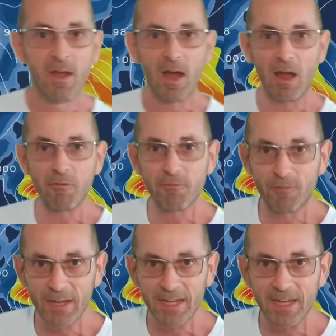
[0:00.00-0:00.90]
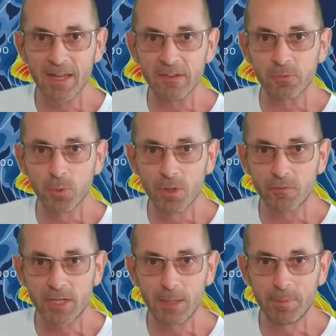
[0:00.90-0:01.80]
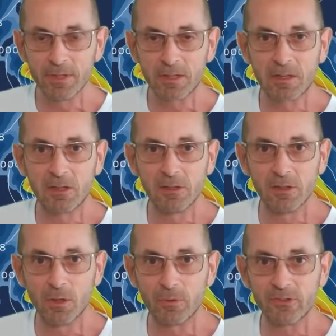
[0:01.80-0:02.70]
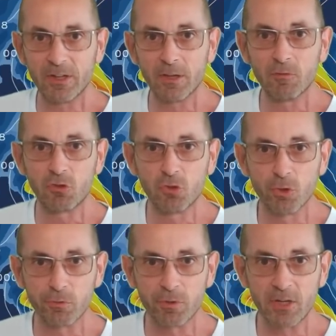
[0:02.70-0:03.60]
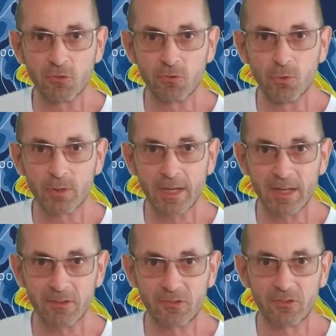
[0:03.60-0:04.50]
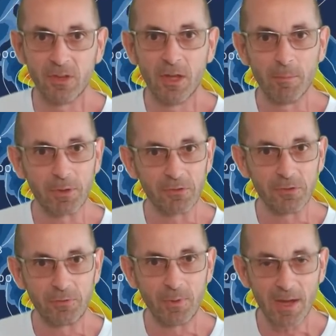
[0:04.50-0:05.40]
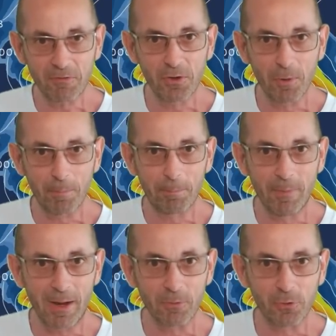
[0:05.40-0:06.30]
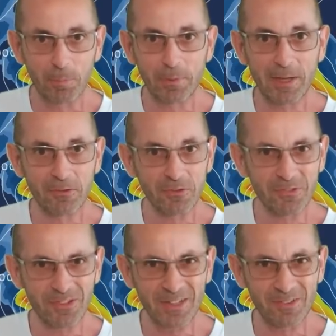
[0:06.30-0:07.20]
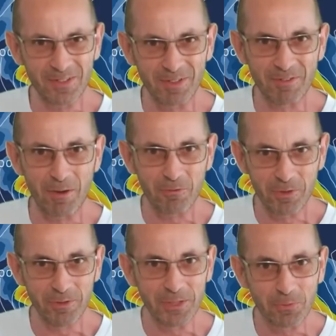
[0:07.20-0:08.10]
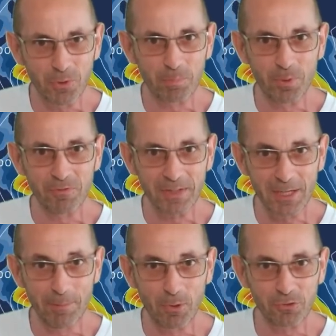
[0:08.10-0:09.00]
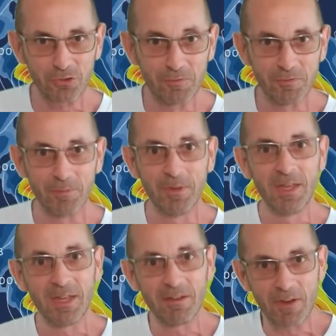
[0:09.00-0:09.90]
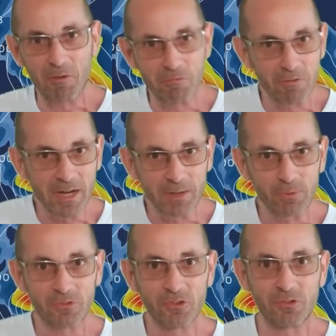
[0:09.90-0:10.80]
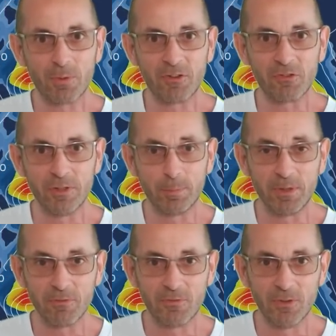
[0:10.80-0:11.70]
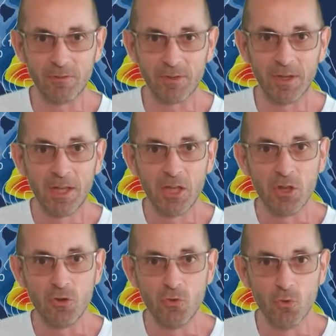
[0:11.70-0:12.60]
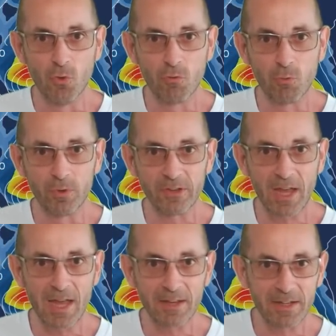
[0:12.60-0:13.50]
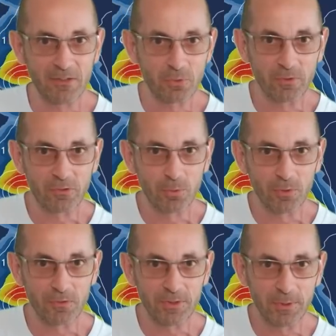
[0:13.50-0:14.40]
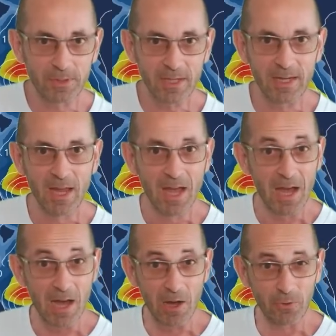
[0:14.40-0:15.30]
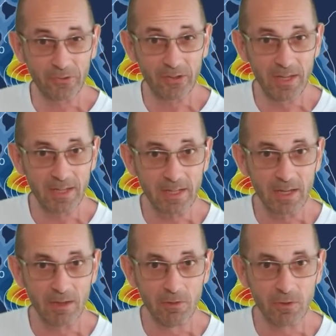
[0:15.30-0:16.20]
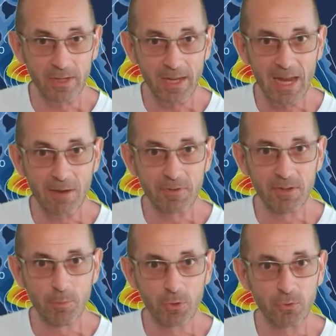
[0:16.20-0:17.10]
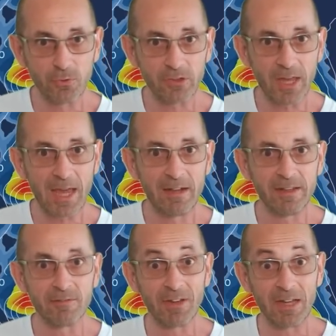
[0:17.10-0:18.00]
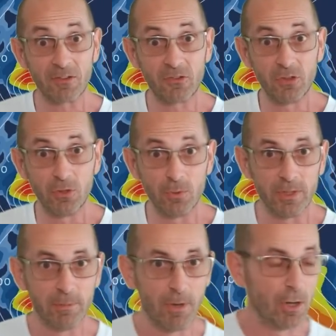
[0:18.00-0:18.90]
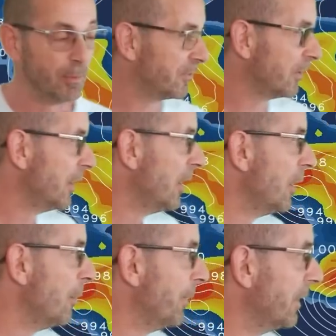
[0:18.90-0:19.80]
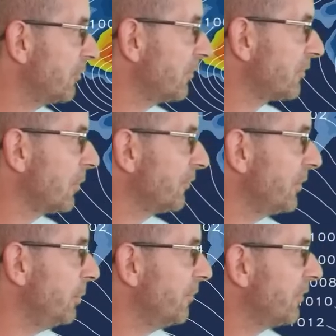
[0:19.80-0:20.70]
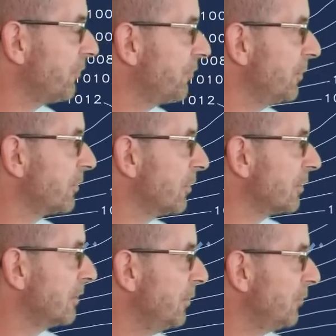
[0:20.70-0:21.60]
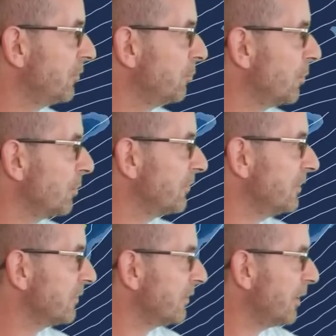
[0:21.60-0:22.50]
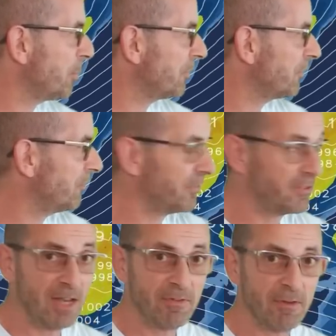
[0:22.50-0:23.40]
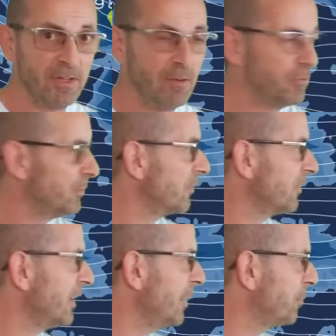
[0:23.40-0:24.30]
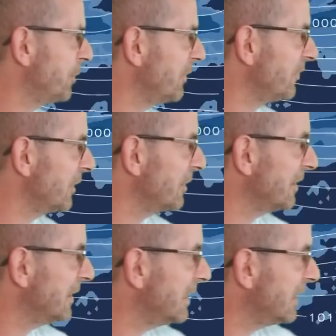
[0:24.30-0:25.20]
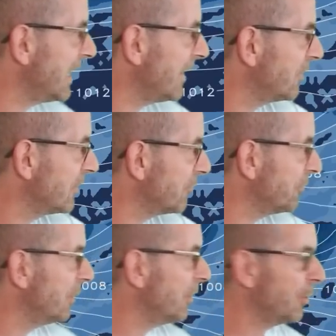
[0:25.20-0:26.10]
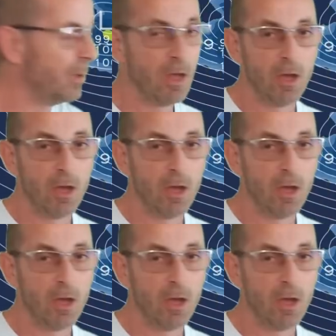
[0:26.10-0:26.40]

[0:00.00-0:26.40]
I think it's worth keeping a close eye on the short range forecasts, because if you have got outdoor plans on Saturday, that really would put the kibosh on them if that rain was just to edge a little bit further northwards and eastwards towards the UK. I'll take a look at how the other models are handling that too in a moment. But just continuing this through to conclusion, what we see is high pressure to the south have an influence at times, but it's an Atlantic flow